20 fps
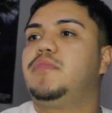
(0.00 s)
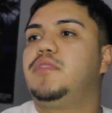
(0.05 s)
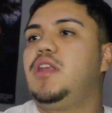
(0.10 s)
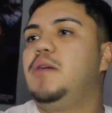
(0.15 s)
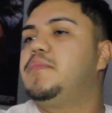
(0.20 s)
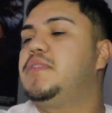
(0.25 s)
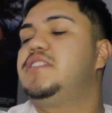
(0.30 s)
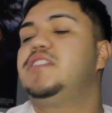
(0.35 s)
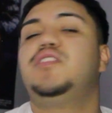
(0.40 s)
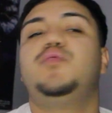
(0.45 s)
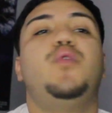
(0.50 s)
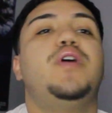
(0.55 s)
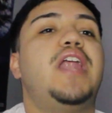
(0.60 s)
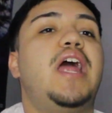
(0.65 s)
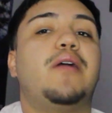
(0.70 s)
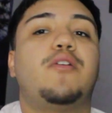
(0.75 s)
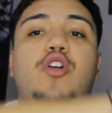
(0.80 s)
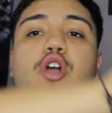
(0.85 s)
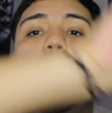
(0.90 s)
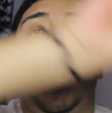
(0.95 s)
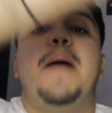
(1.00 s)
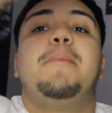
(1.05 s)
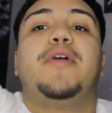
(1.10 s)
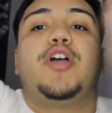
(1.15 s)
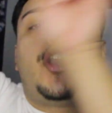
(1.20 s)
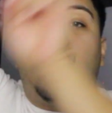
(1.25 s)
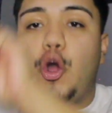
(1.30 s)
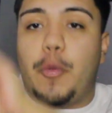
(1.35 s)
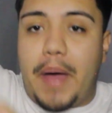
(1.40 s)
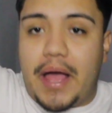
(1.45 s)
This is when I'm
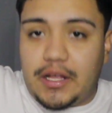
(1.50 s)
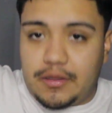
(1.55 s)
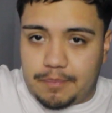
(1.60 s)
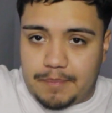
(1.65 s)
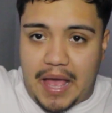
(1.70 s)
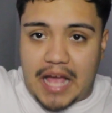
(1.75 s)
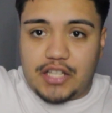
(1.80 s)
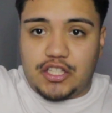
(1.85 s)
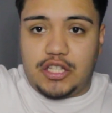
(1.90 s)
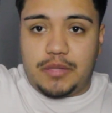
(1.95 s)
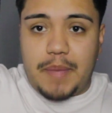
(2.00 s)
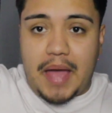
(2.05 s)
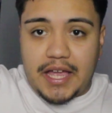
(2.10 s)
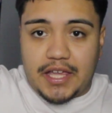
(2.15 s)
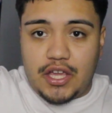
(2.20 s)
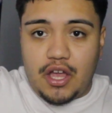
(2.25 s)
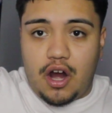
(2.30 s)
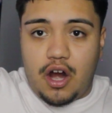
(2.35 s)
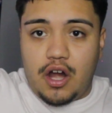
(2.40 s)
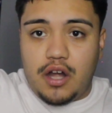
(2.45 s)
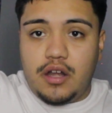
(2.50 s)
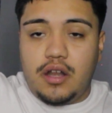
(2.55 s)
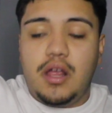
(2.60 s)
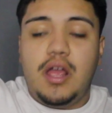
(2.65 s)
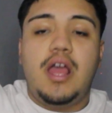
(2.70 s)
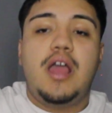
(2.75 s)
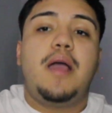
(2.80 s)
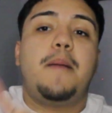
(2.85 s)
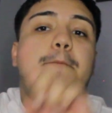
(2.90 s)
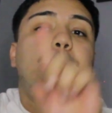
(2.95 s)
gonna go back to the backyard,
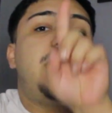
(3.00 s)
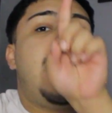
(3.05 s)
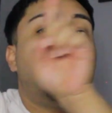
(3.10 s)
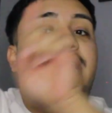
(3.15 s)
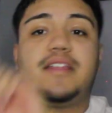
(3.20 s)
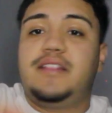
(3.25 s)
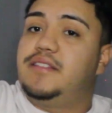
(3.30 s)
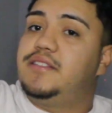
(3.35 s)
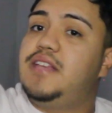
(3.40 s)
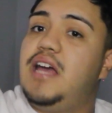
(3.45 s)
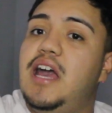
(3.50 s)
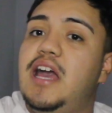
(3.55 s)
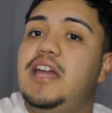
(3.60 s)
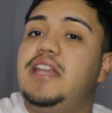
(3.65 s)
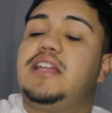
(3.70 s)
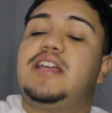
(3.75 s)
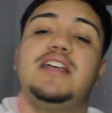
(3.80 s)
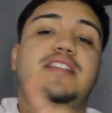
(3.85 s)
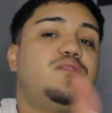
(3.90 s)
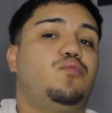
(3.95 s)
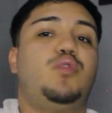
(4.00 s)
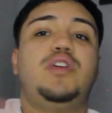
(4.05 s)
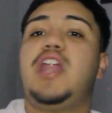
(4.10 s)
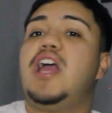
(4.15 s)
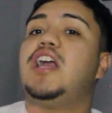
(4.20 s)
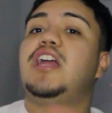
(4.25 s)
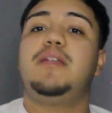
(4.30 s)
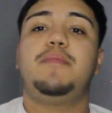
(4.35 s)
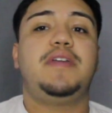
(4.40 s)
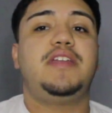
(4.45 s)
back inside, because we're
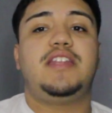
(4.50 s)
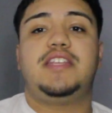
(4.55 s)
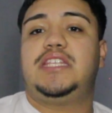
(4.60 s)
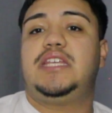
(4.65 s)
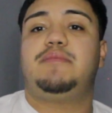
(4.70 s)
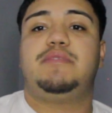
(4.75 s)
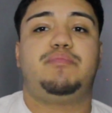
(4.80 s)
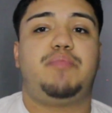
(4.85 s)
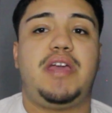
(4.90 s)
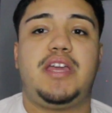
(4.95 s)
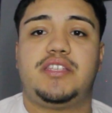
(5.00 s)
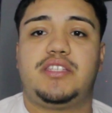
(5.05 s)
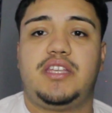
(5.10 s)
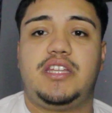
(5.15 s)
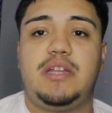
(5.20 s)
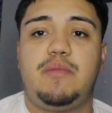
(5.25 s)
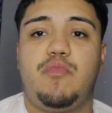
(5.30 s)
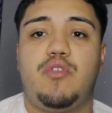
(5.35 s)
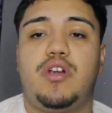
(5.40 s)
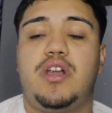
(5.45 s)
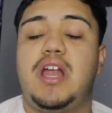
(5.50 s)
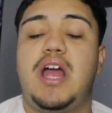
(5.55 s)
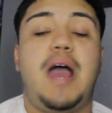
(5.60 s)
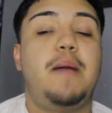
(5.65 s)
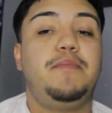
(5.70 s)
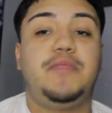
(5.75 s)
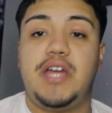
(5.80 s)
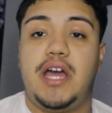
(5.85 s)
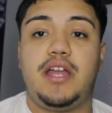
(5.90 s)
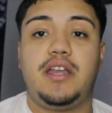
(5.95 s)
not gonna be in the same space anymore.
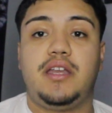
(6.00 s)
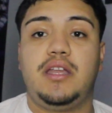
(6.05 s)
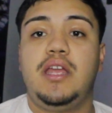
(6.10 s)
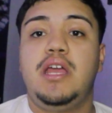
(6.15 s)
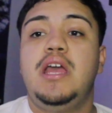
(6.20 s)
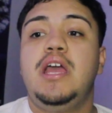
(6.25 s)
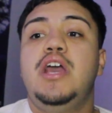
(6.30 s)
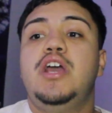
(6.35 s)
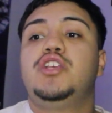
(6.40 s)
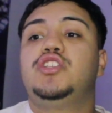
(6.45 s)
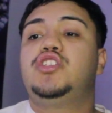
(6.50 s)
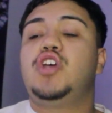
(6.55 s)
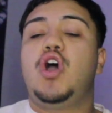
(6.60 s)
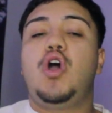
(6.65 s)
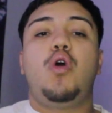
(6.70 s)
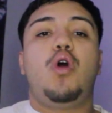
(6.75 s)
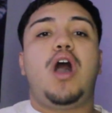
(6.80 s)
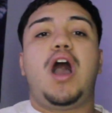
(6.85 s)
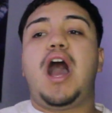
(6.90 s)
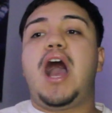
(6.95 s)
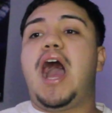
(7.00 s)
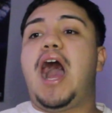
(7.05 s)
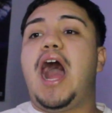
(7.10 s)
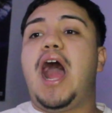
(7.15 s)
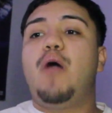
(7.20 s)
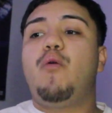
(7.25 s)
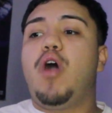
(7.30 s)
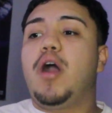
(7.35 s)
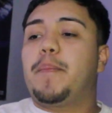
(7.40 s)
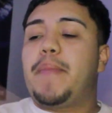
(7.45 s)
I'm done. So
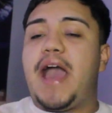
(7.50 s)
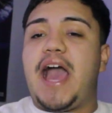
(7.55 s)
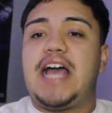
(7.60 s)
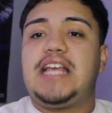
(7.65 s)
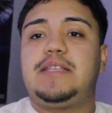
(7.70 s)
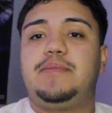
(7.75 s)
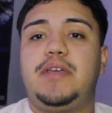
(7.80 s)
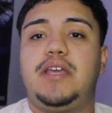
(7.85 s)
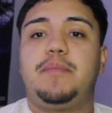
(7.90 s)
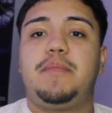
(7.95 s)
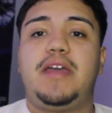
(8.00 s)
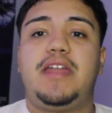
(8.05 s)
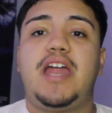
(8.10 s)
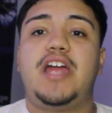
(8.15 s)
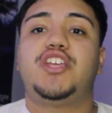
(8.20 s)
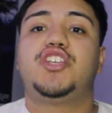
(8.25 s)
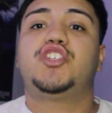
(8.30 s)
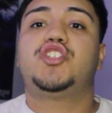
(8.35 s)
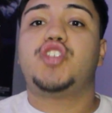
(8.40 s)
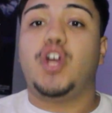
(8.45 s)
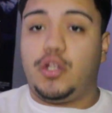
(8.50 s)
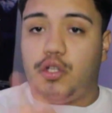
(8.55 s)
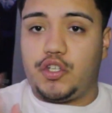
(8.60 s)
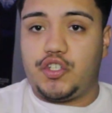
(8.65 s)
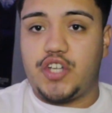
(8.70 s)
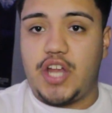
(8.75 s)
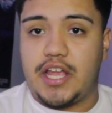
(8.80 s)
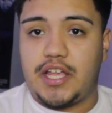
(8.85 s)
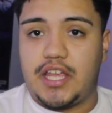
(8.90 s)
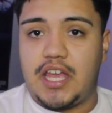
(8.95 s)
I walk past him and I shoulder
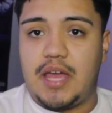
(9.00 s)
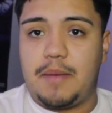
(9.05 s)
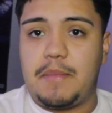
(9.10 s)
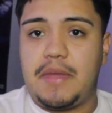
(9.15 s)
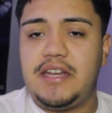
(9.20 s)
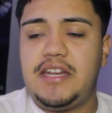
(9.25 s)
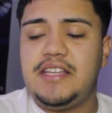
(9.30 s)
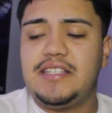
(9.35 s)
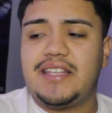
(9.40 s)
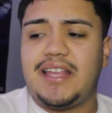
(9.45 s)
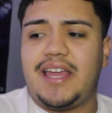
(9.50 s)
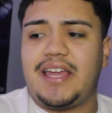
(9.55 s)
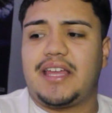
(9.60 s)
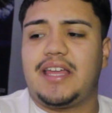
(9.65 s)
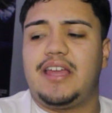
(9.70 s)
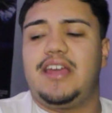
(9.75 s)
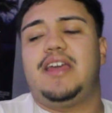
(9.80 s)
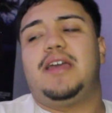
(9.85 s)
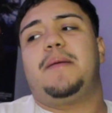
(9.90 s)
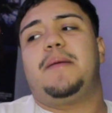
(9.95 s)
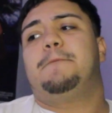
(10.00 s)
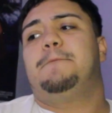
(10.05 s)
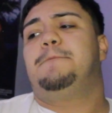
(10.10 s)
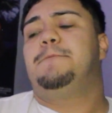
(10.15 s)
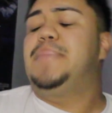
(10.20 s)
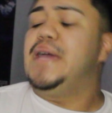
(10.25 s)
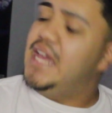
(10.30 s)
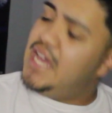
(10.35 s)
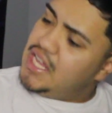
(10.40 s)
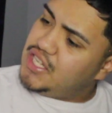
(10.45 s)
check him, and he's like,
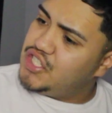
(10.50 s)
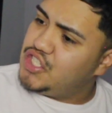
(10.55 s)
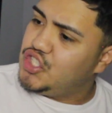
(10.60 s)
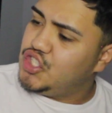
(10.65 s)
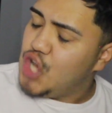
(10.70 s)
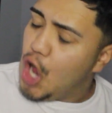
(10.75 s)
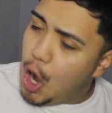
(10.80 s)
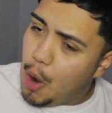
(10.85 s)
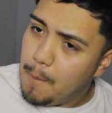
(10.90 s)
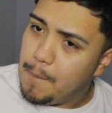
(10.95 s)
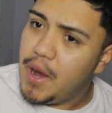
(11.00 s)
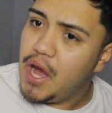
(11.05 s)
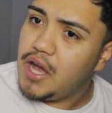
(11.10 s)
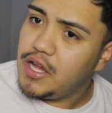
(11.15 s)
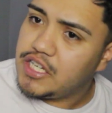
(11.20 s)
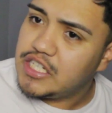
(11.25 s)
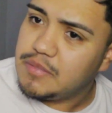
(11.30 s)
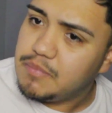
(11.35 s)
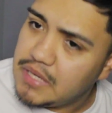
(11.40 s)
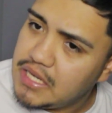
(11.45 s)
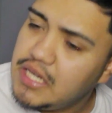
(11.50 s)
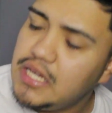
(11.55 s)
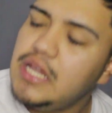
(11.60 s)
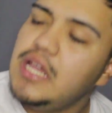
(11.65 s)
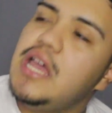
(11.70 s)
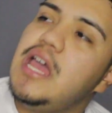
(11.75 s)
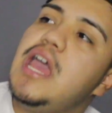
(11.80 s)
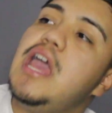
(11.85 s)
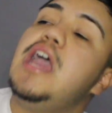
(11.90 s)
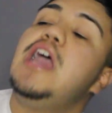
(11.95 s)
bitch, don't push me.
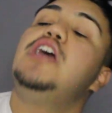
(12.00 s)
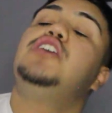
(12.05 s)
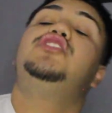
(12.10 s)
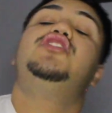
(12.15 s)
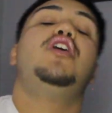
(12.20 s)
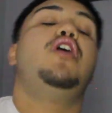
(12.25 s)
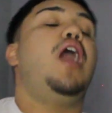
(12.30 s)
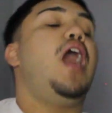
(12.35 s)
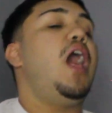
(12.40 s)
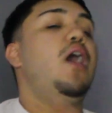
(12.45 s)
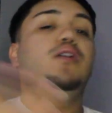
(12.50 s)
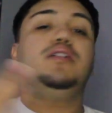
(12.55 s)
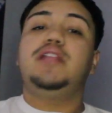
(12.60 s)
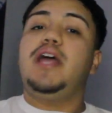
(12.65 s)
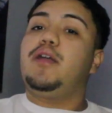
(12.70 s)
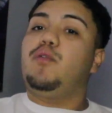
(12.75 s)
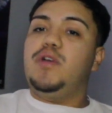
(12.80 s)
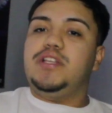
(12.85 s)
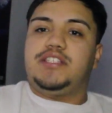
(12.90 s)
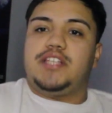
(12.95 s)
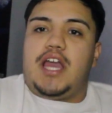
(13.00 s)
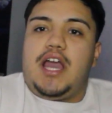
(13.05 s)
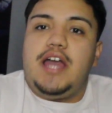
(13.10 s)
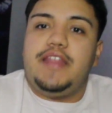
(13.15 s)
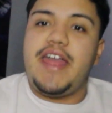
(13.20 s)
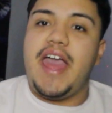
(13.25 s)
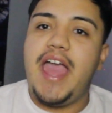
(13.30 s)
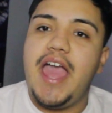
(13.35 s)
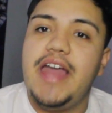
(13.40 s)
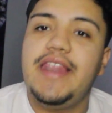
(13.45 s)
So I was like, what's
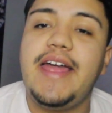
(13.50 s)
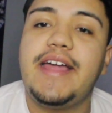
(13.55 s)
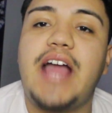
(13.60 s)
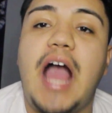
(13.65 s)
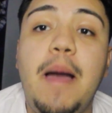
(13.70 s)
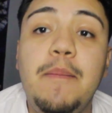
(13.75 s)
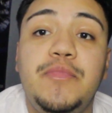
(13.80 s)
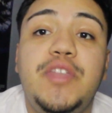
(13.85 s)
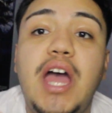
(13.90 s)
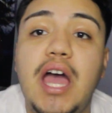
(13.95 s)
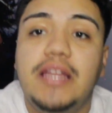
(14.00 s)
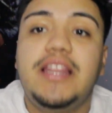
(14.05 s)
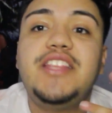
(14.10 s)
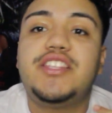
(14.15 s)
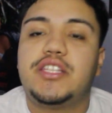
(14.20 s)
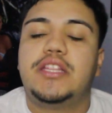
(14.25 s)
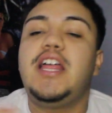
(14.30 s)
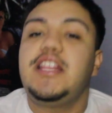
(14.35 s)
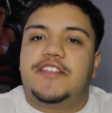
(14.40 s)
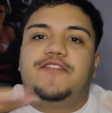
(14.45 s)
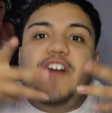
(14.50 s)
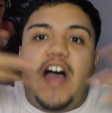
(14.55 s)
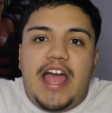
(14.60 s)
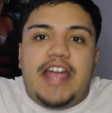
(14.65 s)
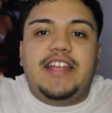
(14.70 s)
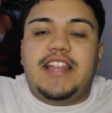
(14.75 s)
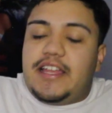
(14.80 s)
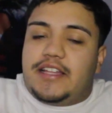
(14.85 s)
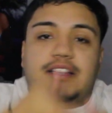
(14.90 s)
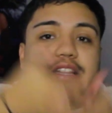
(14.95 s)
good, man? Like, I'm done. Let's
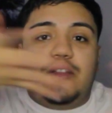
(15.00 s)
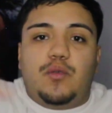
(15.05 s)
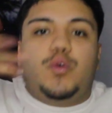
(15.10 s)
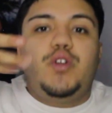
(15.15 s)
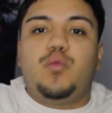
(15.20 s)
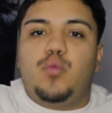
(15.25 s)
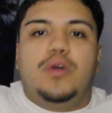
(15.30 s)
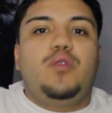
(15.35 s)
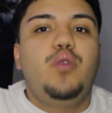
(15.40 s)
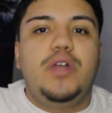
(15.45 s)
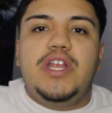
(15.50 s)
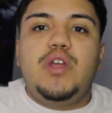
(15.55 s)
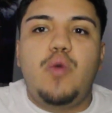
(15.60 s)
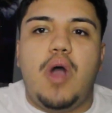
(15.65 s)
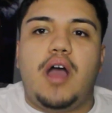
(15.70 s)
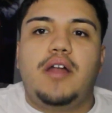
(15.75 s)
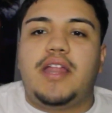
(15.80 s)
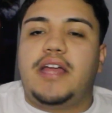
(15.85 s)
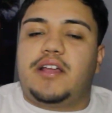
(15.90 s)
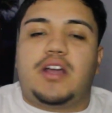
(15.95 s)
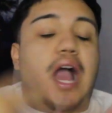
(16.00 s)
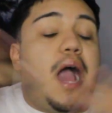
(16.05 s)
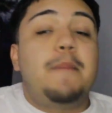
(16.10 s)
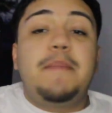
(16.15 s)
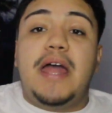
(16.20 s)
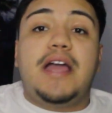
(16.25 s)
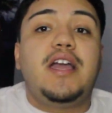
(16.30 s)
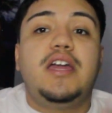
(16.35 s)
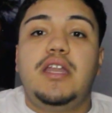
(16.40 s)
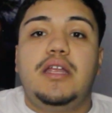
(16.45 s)
fight. Like, what do you want? Like, I'm
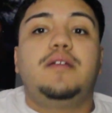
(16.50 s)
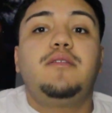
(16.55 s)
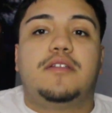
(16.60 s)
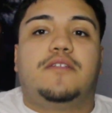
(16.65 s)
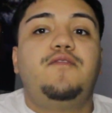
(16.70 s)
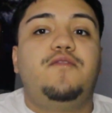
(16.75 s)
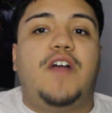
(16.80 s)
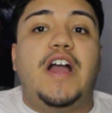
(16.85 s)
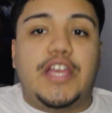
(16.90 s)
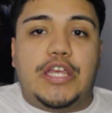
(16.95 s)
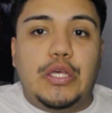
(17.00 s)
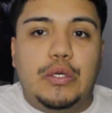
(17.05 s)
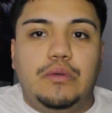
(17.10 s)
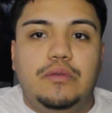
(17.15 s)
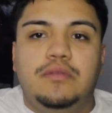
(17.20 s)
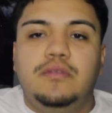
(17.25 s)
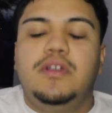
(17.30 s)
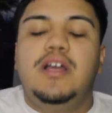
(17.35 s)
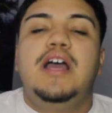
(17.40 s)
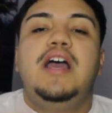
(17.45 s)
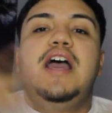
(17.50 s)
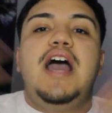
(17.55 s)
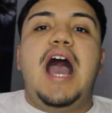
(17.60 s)
not gonna fuck you.